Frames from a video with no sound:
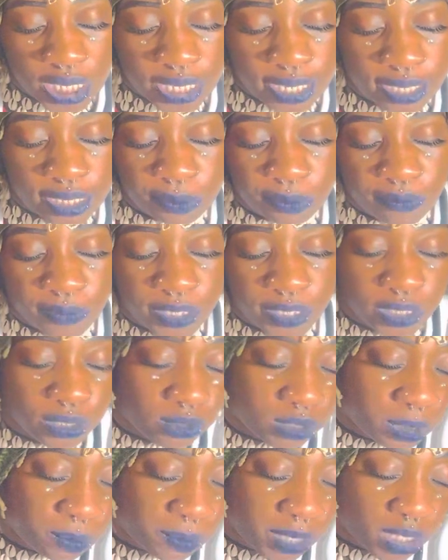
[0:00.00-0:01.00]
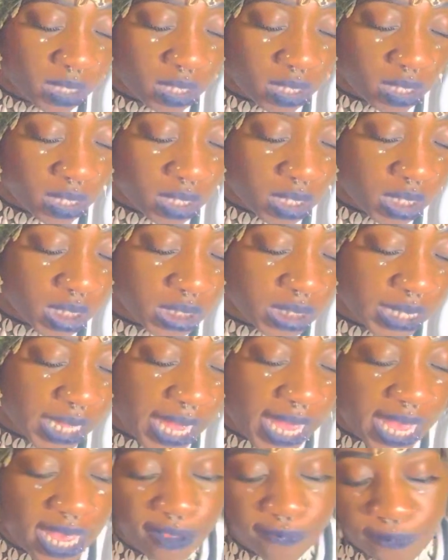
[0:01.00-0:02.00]
inspirational speakers,
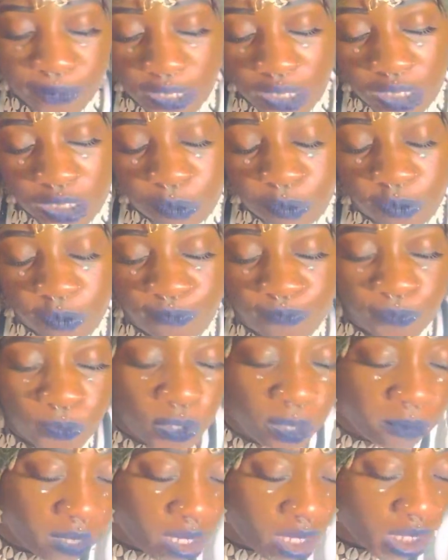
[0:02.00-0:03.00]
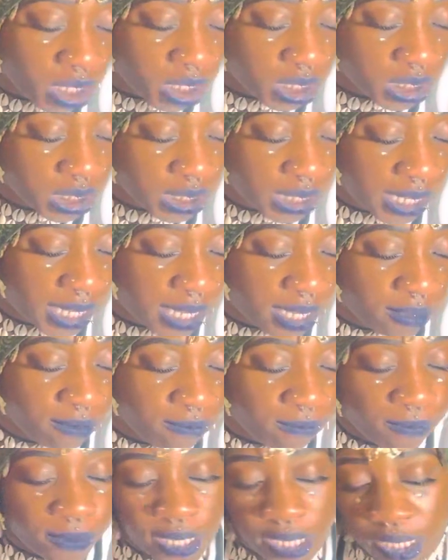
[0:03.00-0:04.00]
athletes, performers,
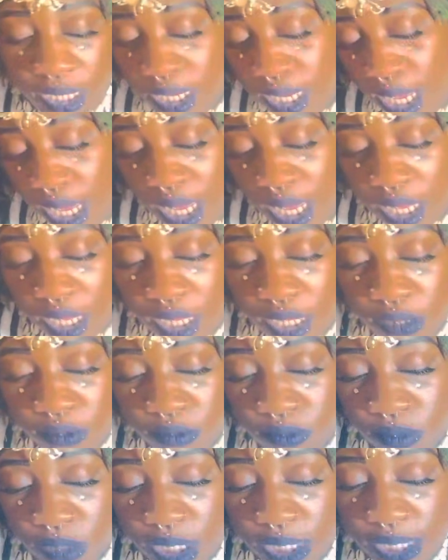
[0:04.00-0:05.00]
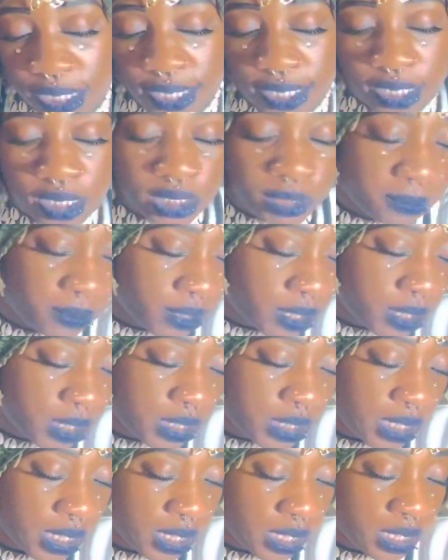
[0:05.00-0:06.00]
and right now, Spirit
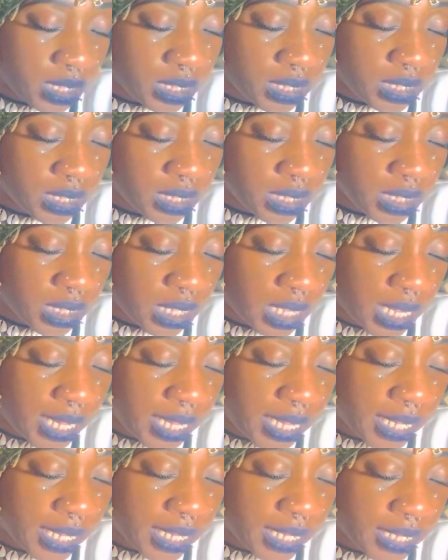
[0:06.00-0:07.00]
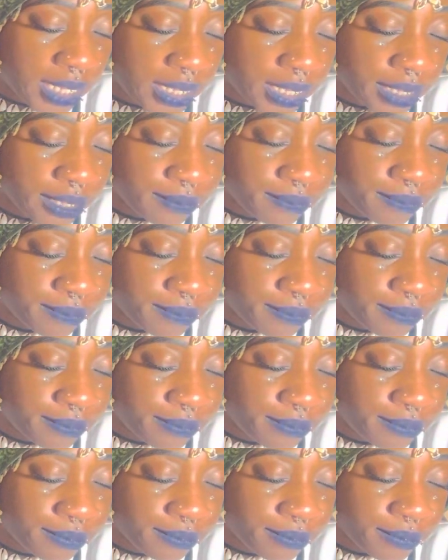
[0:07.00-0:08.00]
is saying like
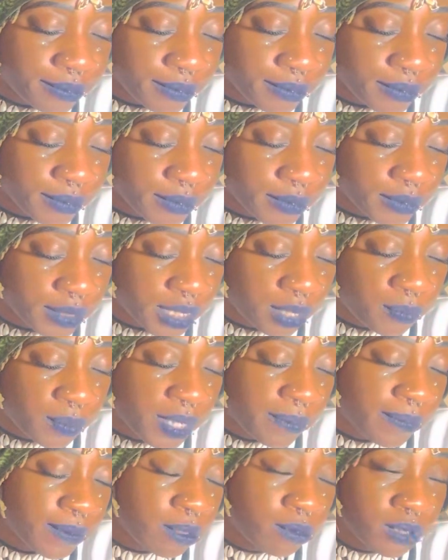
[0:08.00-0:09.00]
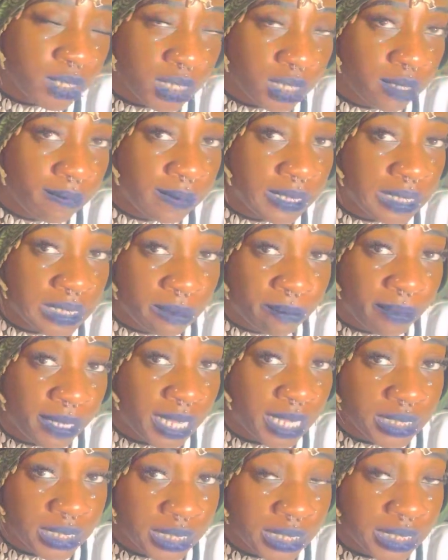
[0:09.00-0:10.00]
yeah, whatever you did in the recent
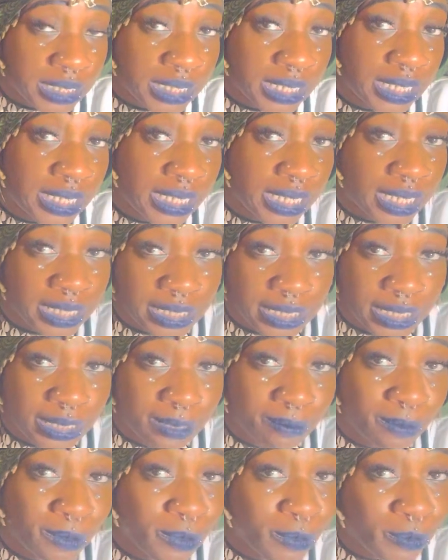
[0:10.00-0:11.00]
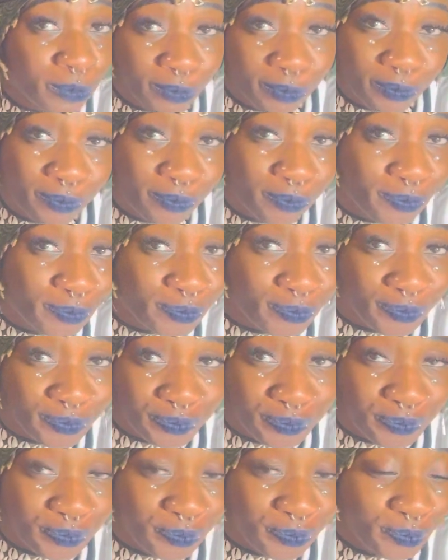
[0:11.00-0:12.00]
past is a yes, boo.
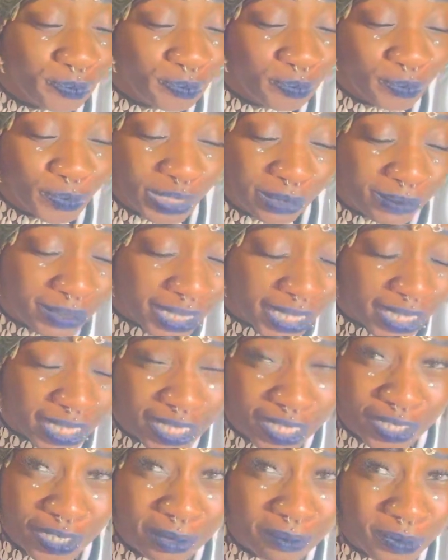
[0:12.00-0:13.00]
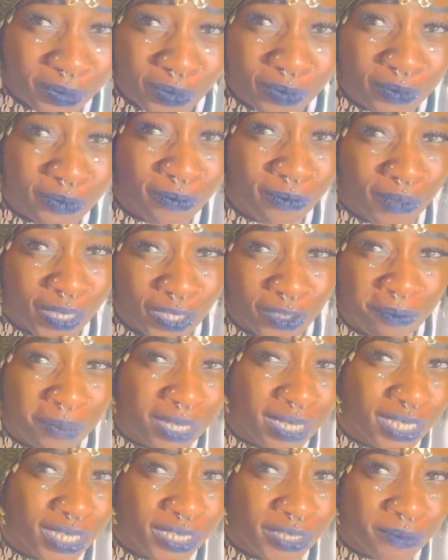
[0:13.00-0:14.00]
It was like a good move. Like you
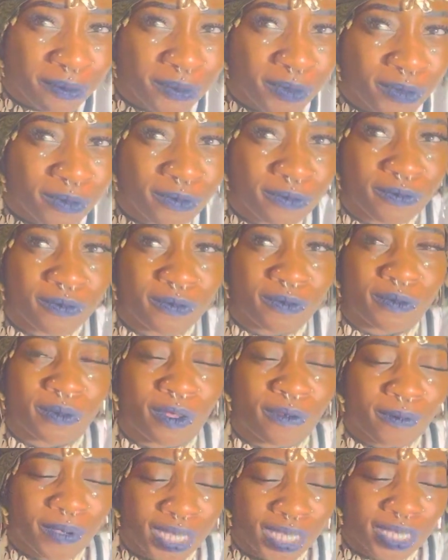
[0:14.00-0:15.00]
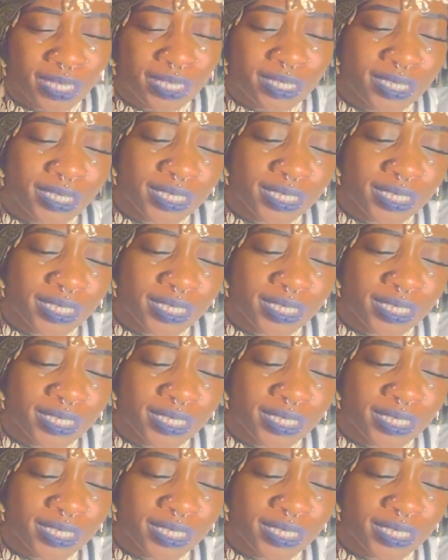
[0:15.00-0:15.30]
made a good move. All right.